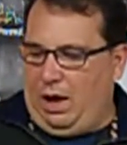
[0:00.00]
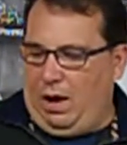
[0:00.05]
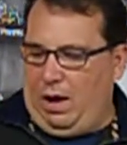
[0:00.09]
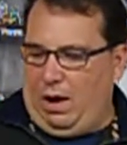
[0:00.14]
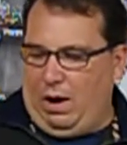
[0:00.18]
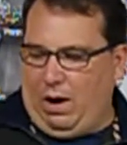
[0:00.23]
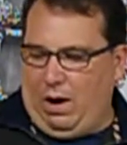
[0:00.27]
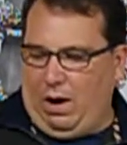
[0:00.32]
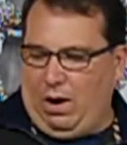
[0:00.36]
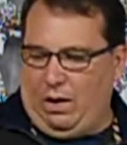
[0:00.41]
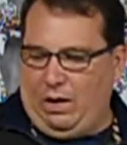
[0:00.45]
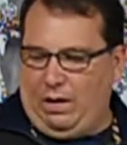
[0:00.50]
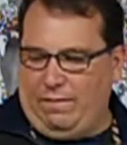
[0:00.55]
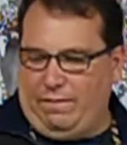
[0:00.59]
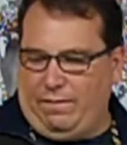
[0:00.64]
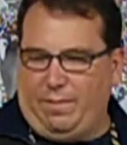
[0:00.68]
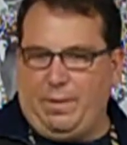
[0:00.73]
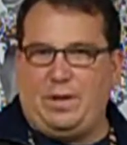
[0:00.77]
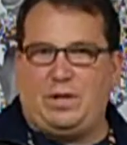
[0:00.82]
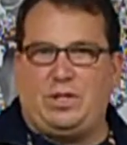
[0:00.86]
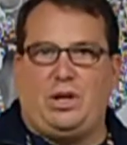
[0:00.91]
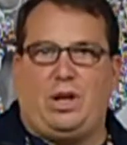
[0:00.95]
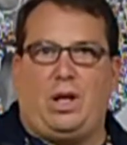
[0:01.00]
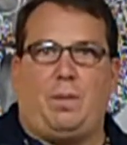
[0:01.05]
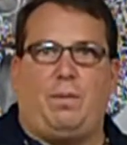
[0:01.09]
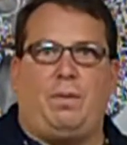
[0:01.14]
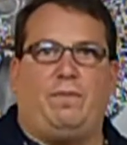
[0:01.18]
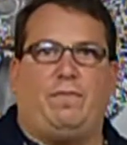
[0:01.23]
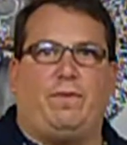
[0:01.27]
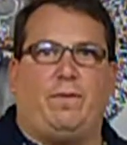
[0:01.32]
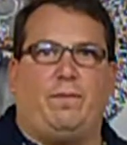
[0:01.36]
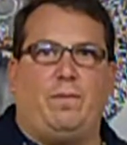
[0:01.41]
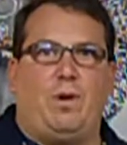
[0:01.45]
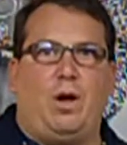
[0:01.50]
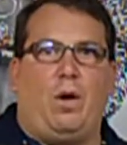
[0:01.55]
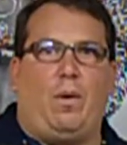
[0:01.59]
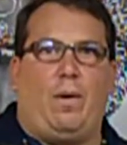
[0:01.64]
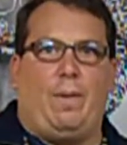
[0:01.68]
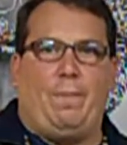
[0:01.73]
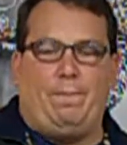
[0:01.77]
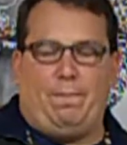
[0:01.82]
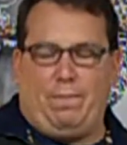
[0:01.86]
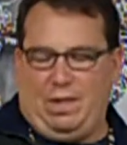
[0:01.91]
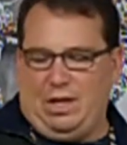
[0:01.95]
are information coming from
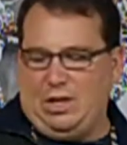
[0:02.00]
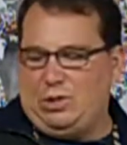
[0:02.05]
NOAA.